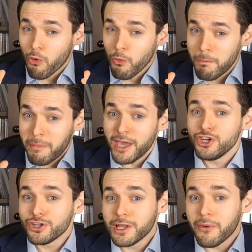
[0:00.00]

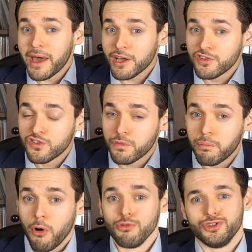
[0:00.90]
occupational
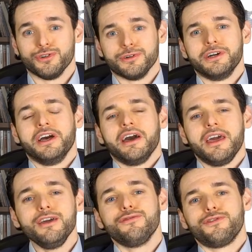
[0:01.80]
exposure
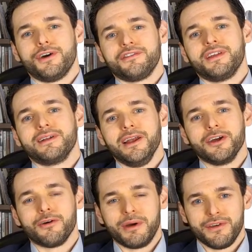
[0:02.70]
influence the
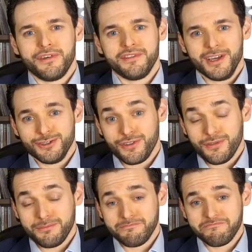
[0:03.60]
clinical manifestations.